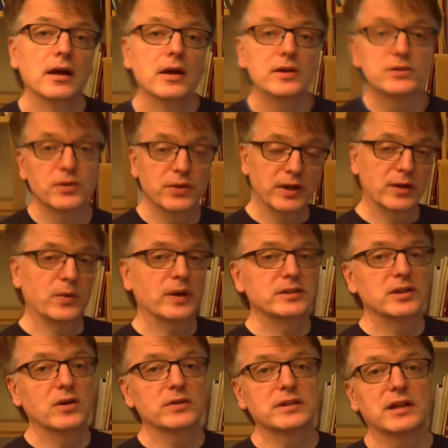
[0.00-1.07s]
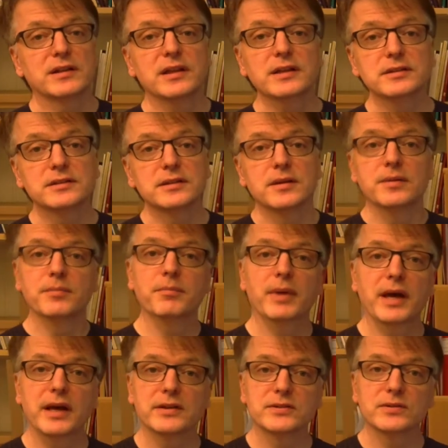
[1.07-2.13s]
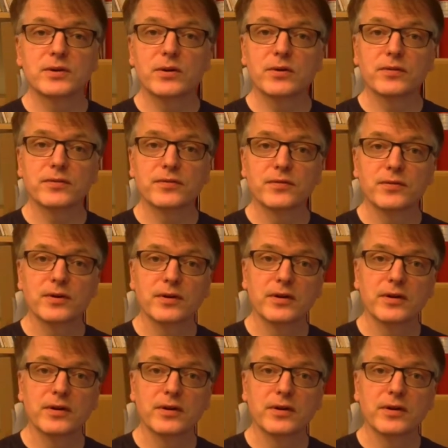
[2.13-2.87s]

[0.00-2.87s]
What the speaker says: So the equation looks like this: mass of